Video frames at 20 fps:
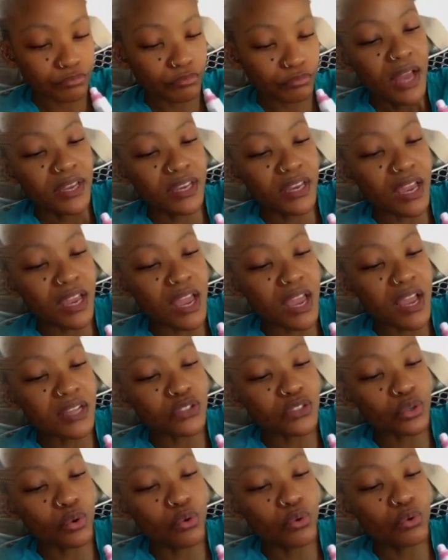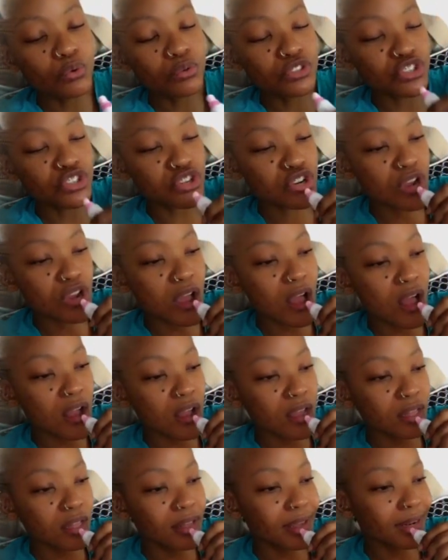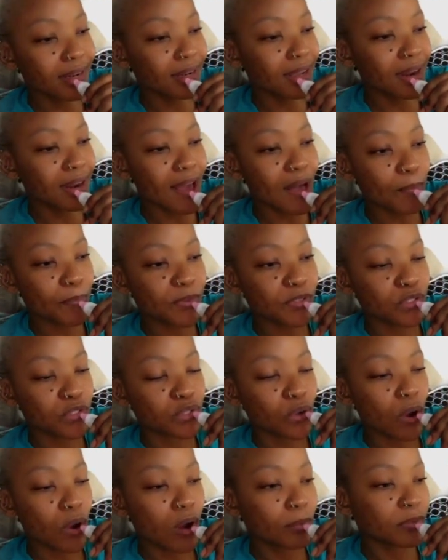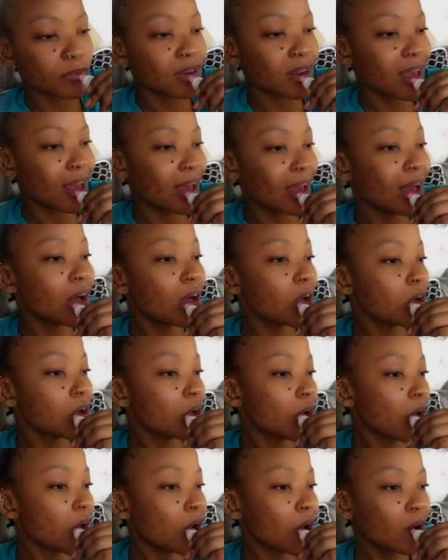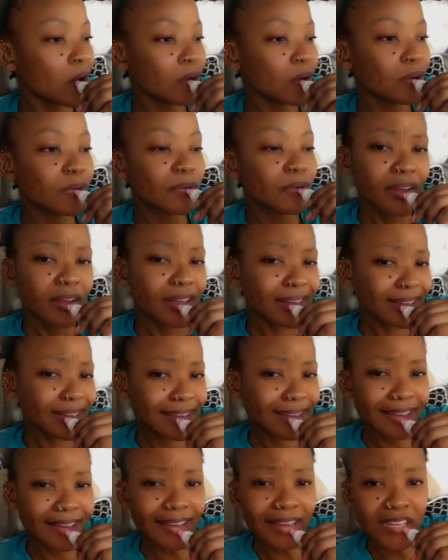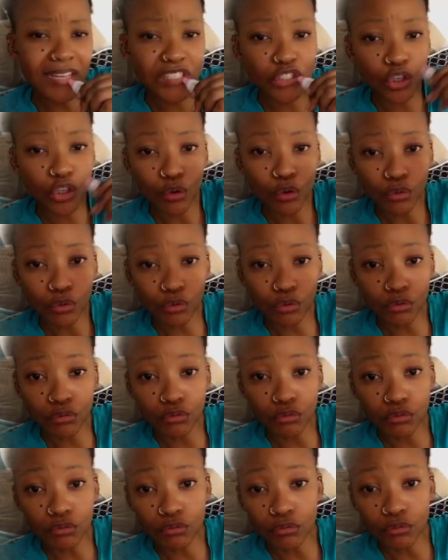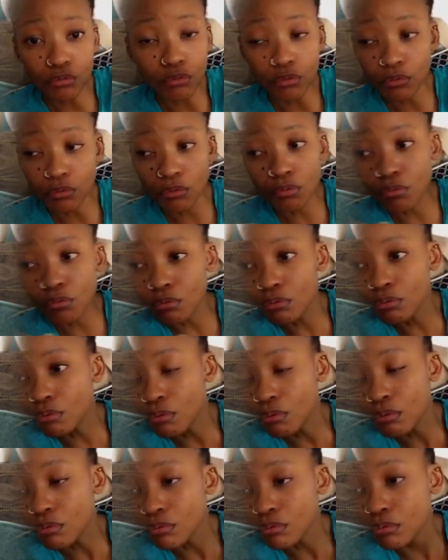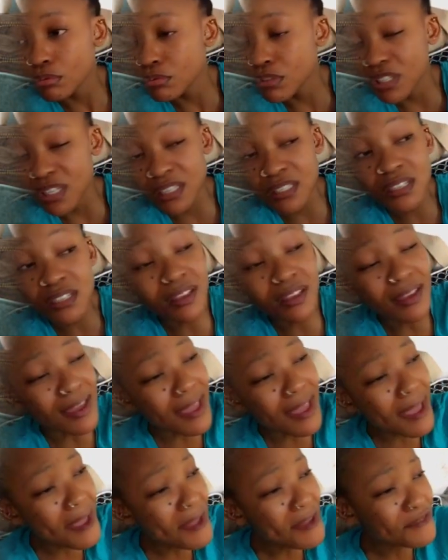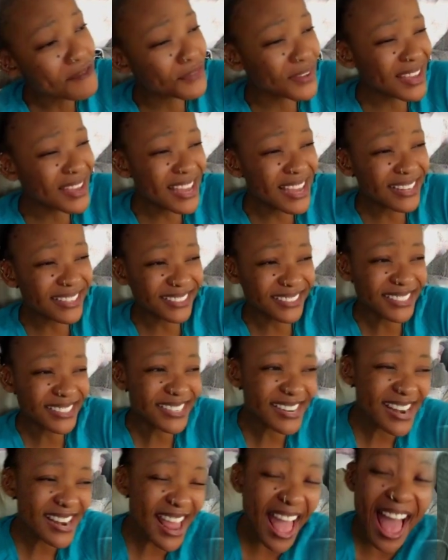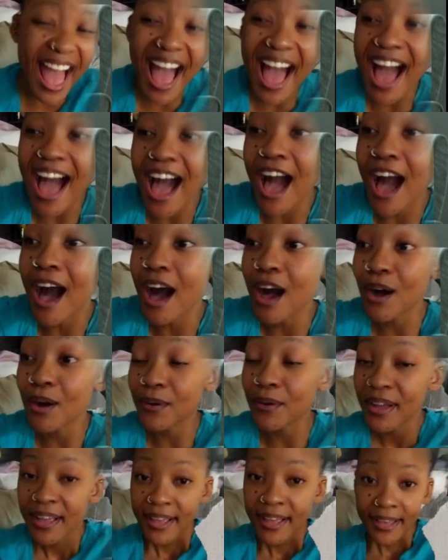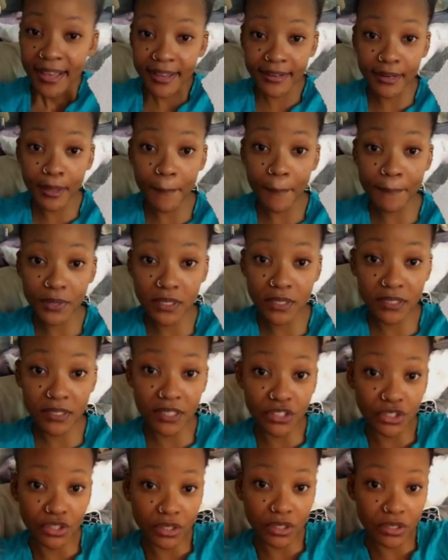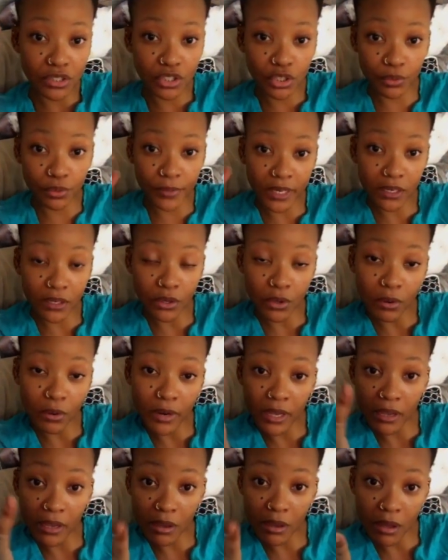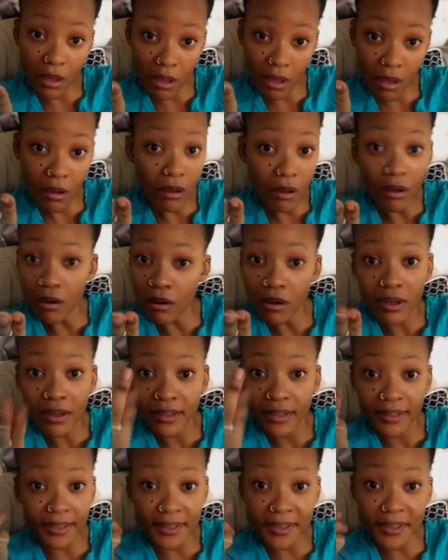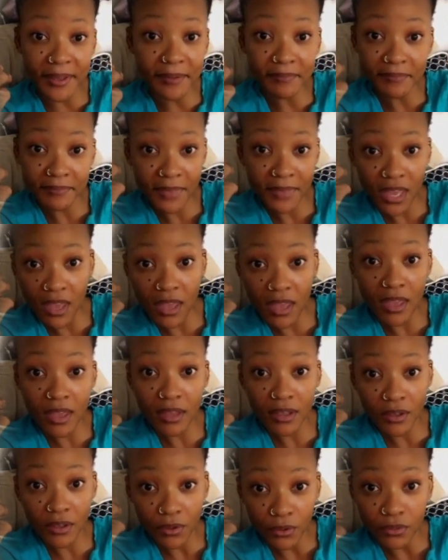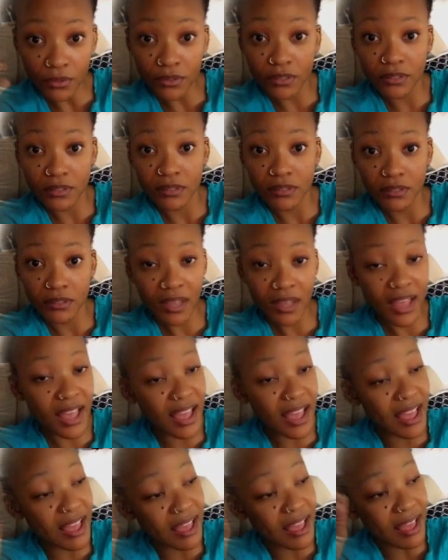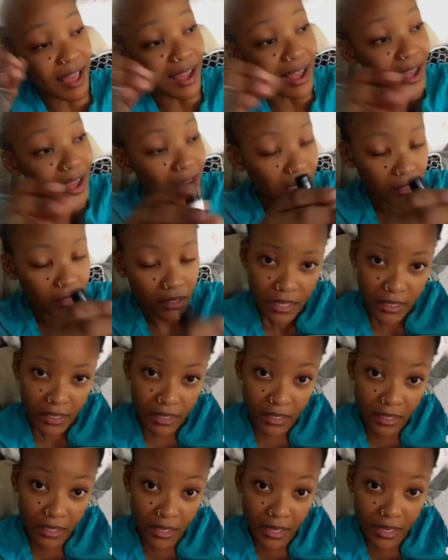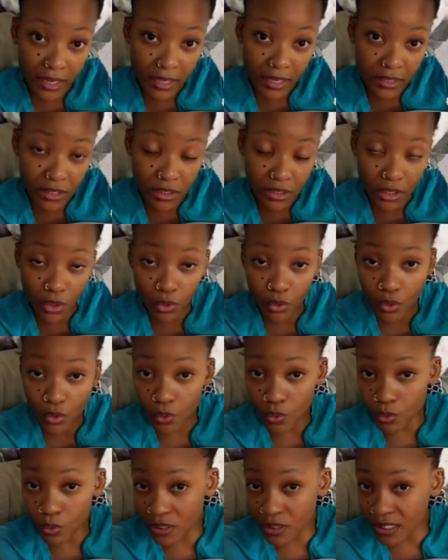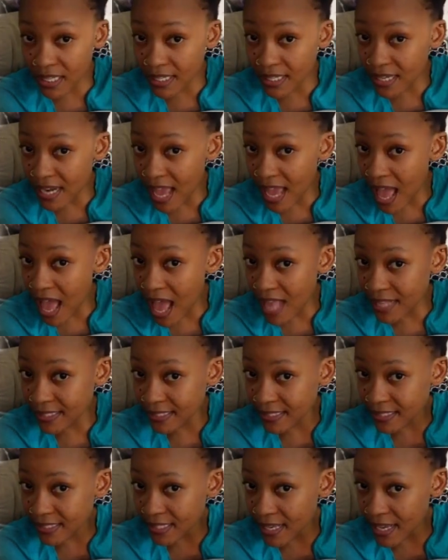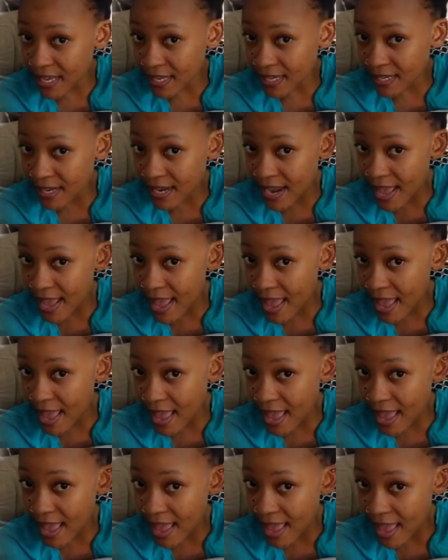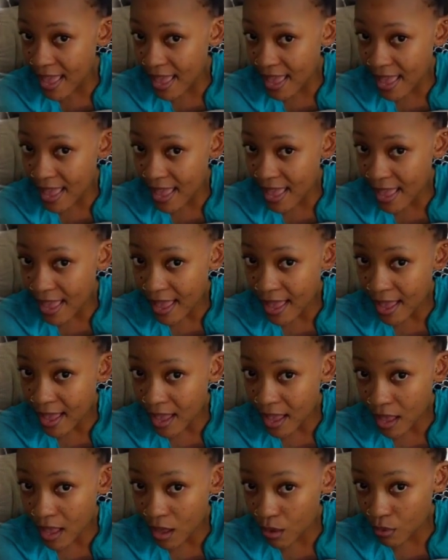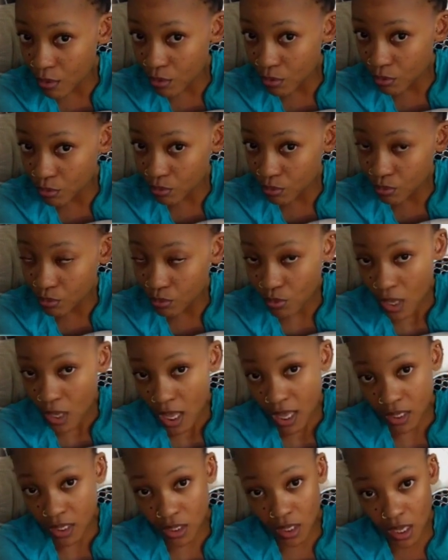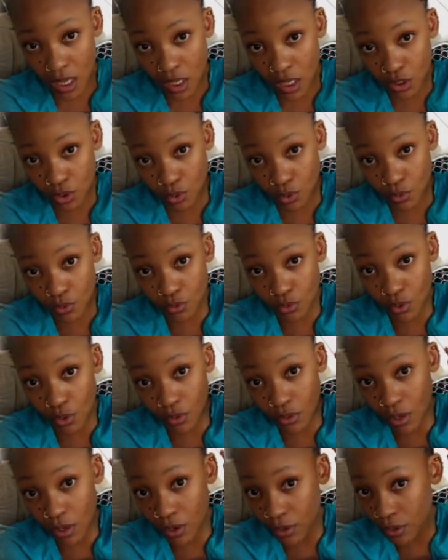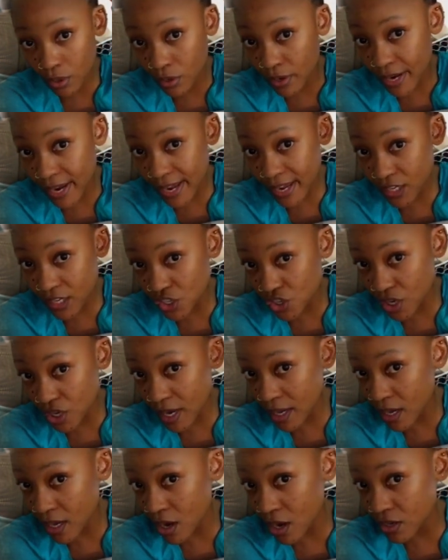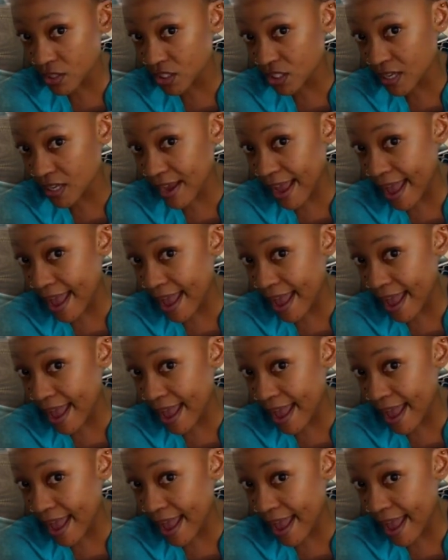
Guess who's chuckling it up a storm now? I guess who's in heaven now? In a position to ignore your emails. Ah, I guess who's dancing now? Guess who's no longer itching her scalp?